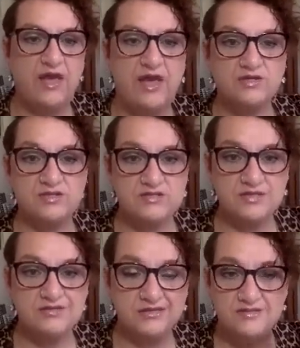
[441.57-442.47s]

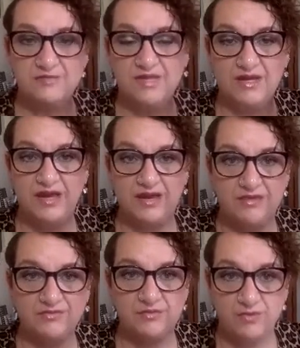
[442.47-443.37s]
Exercising is something I
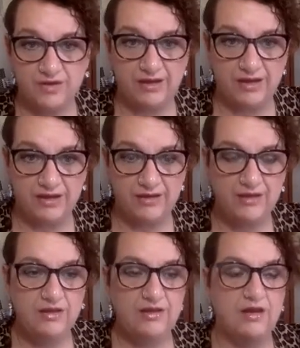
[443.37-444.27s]
have to work at.
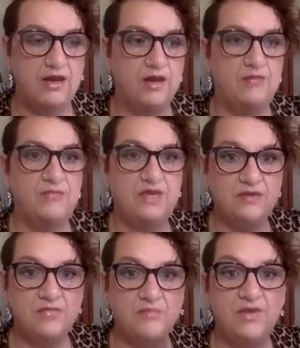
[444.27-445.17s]

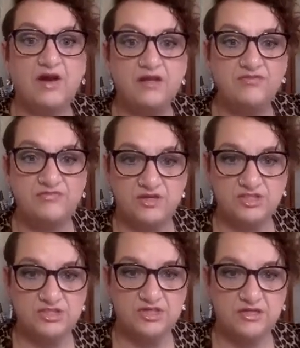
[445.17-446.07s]
Making my body
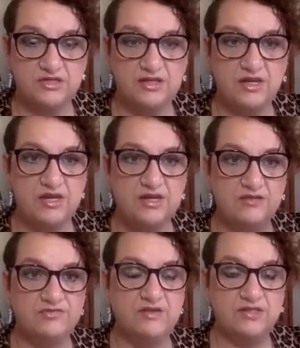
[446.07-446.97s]
function in
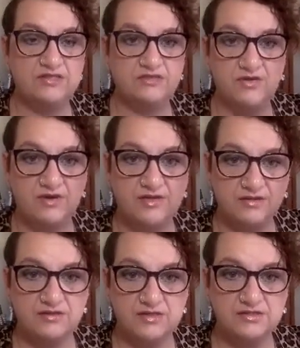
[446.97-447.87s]
the face of chronic
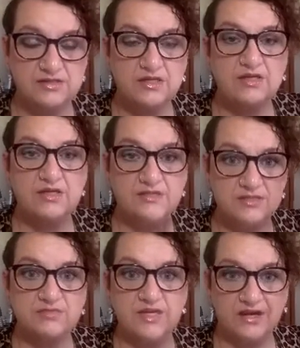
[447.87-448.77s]
illness is
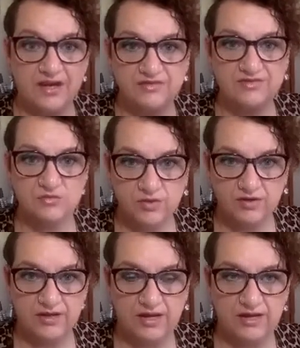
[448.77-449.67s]
something I have to
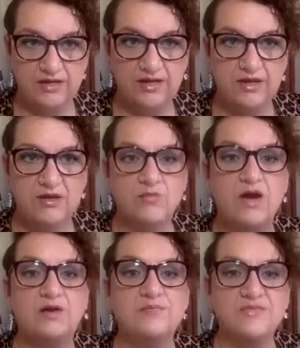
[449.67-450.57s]
work at.
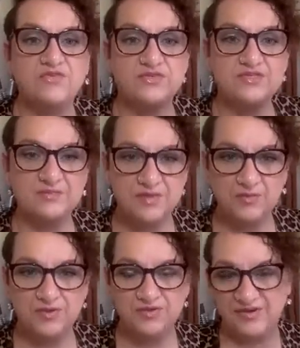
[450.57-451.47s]
Well, for some
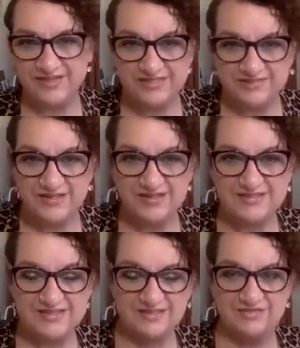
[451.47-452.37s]
people, creativity
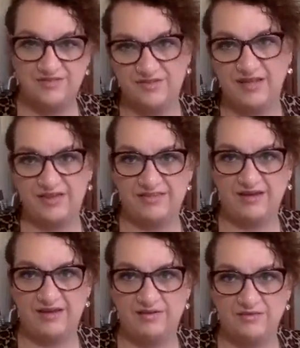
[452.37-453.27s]
is going to feel like
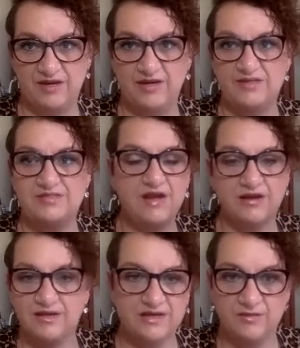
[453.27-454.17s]
that, right? It's not
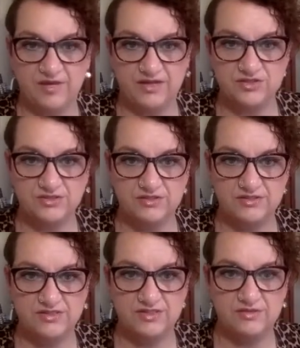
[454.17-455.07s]
going to come naturally
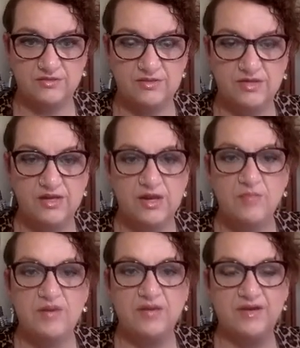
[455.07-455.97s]
to you.
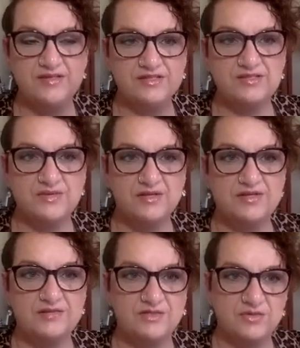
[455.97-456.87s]
But I just want
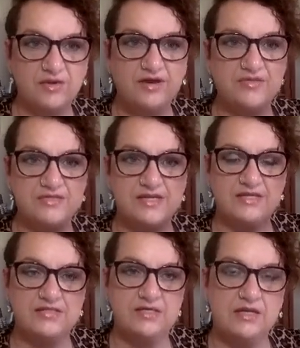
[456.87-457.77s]
to throw out this
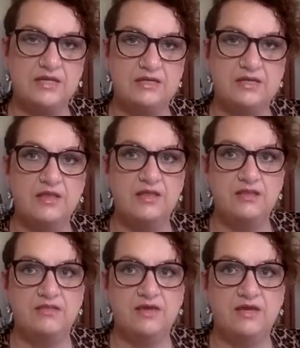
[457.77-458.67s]
idea
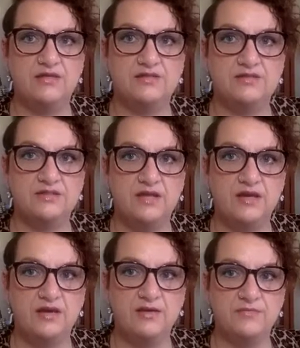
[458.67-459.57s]
that
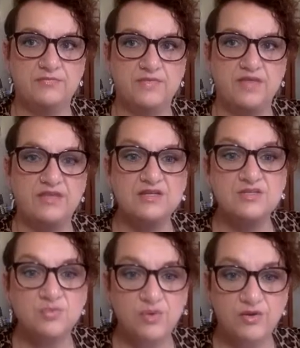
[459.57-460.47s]
that it's
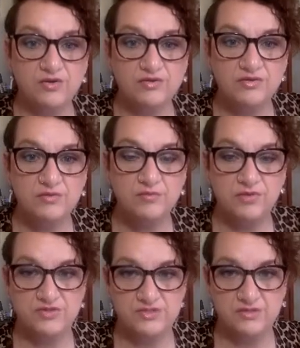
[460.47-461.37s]
worth
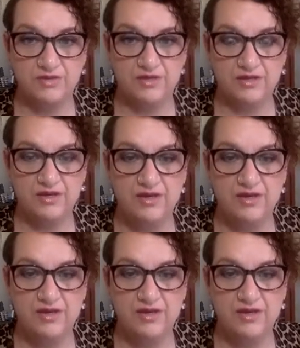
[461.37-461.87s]
pursuing.